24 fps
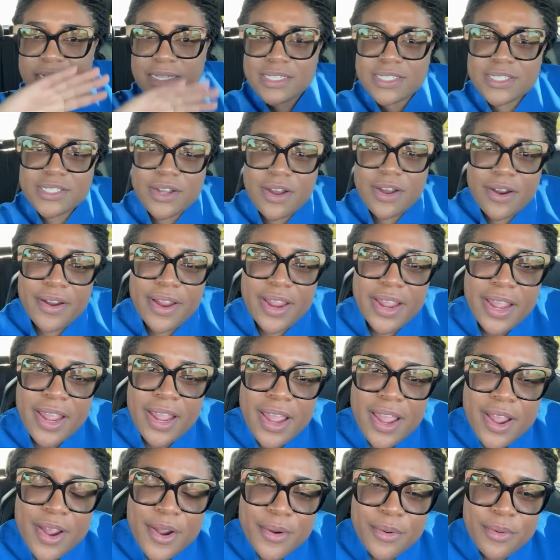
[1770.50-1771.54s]
Sorry.
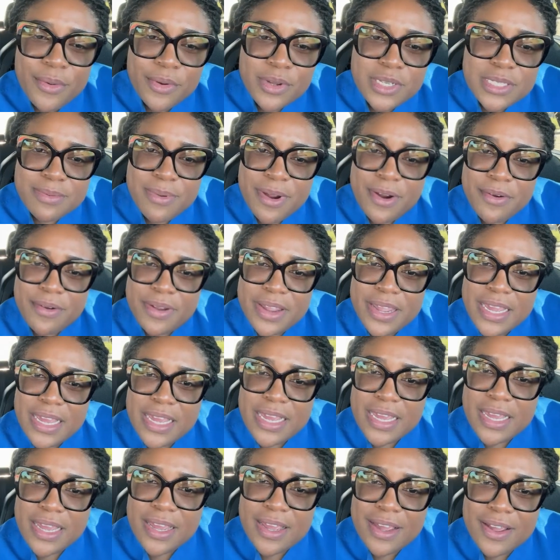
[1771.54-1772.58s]

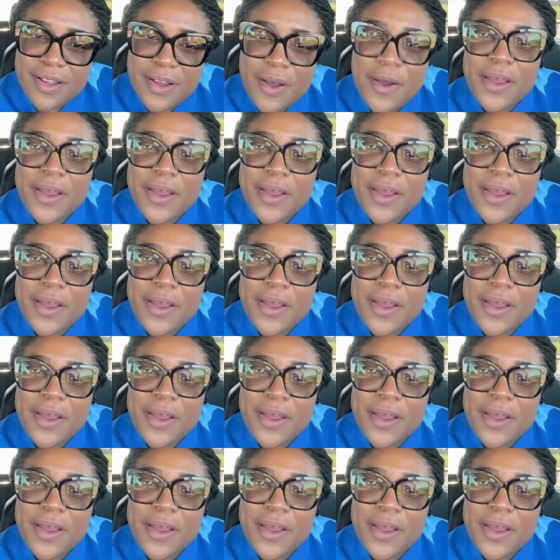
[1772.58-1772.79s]
Rosemary,